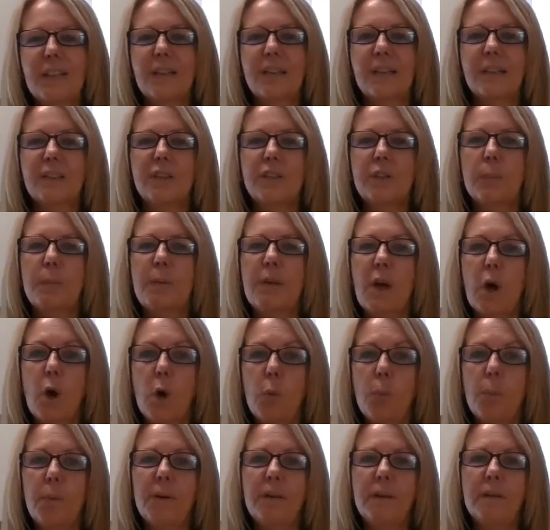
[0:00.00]
So be
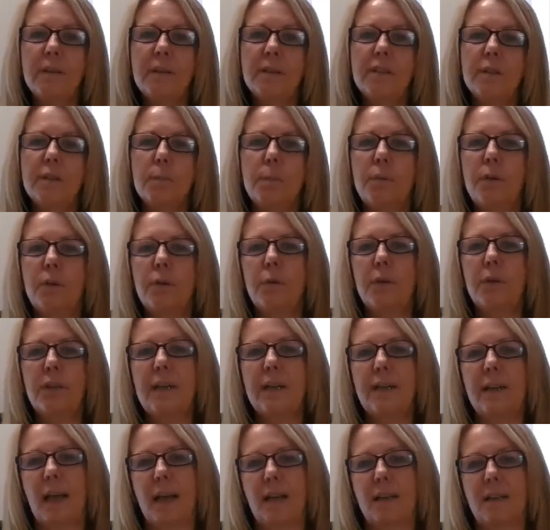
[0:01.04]
open to beauty and
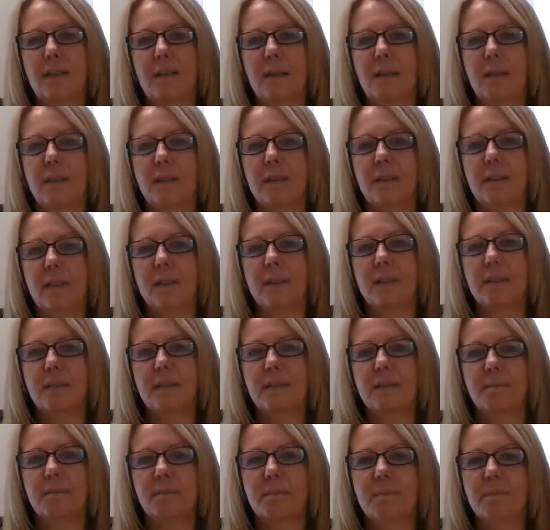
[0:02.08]
excellence.
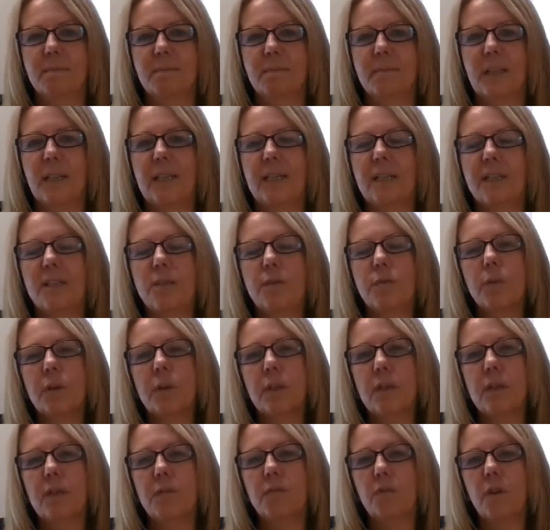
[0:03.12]
And this really
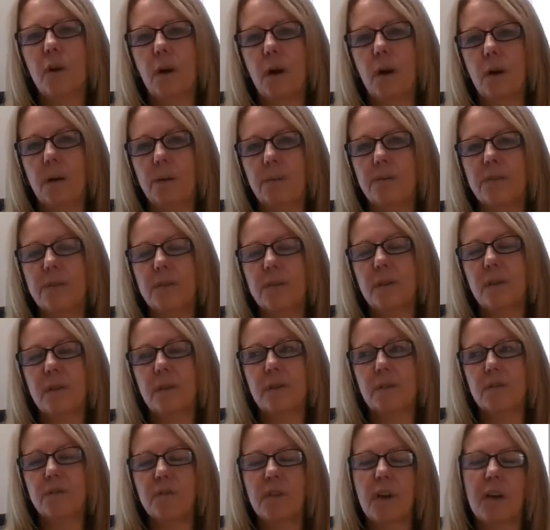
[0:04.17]
involves
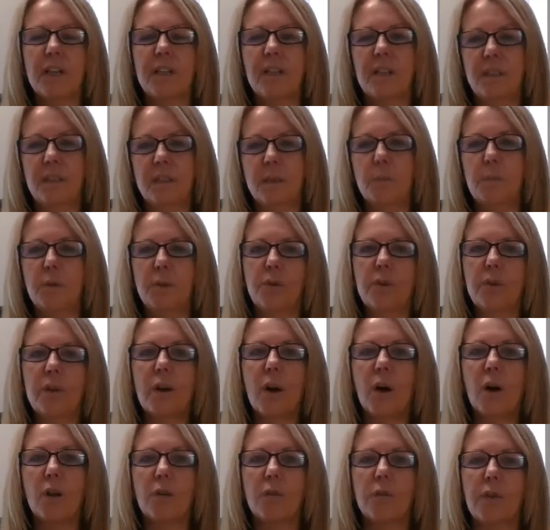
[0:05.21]
finding the beauty
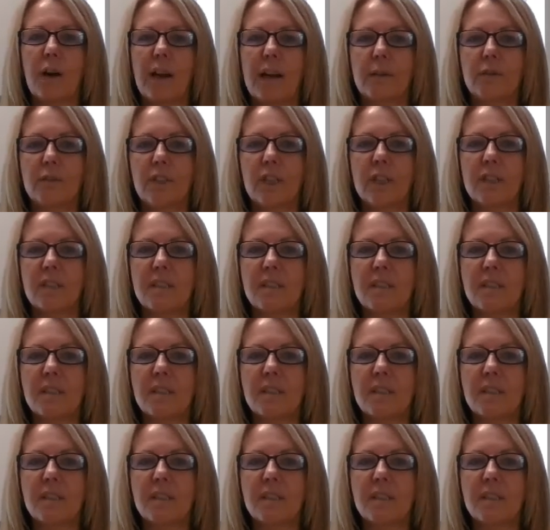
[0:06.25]
all around us.